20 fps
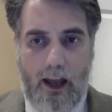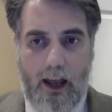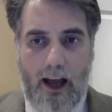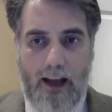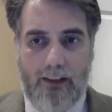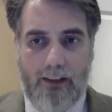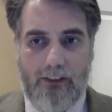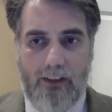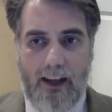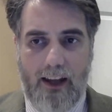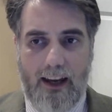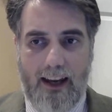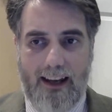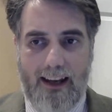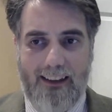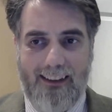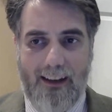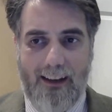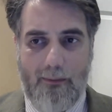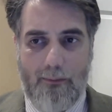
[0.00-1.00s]
as they
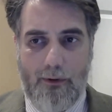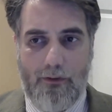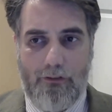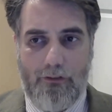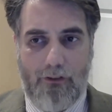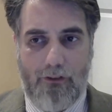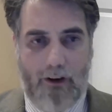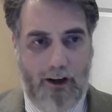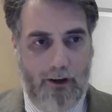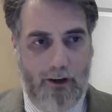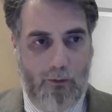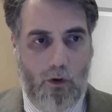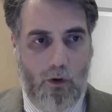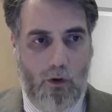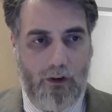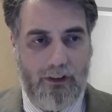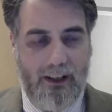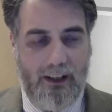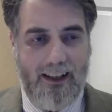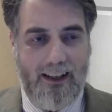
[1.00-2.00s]
exemplify
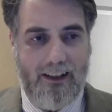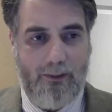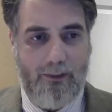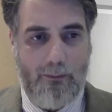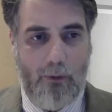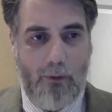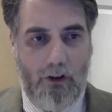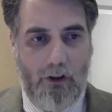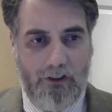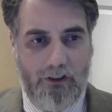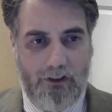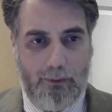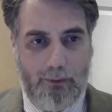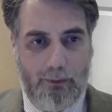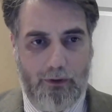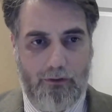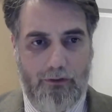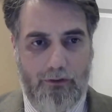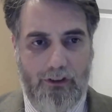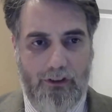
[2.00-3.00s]
what it is
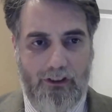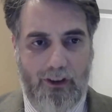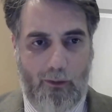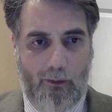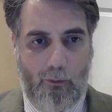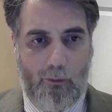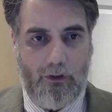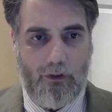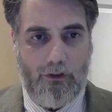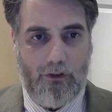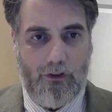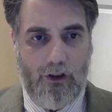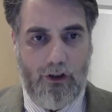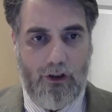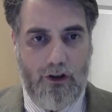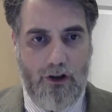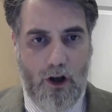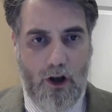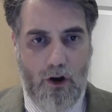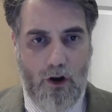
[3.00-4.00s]
possible for someone to
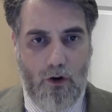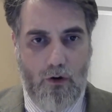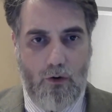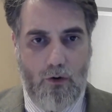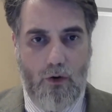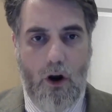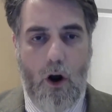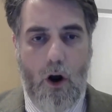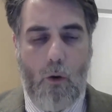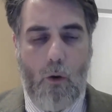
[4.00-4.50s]
know